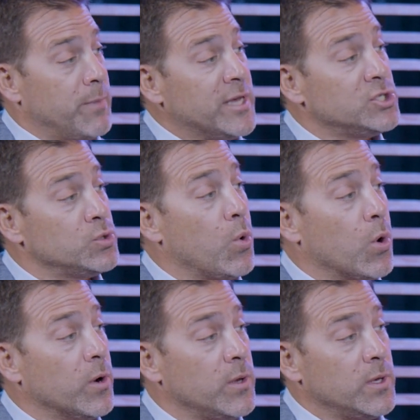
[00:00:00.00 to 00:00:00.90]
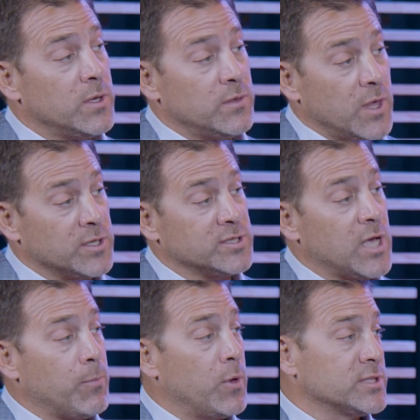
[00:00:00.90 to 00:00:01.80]
Make sure that the
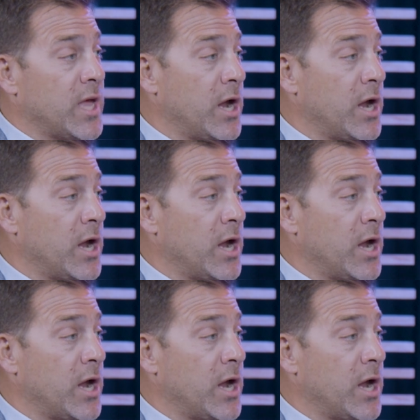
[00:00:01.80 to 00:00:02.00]
stop loss